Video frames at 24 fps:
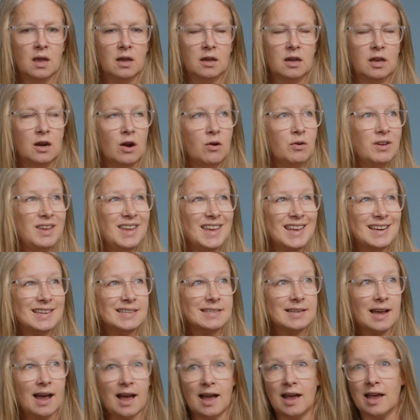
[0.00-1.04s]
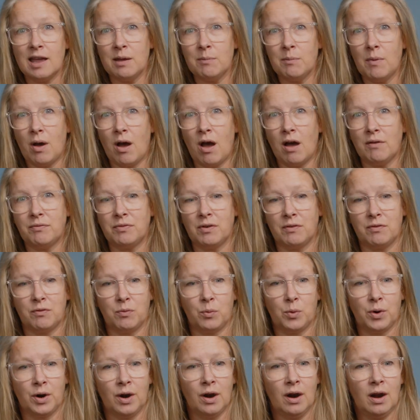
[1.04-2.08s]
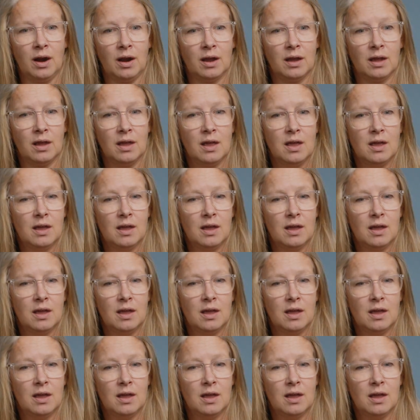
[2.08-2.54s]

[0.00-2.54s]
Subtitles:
You don't get time off of work.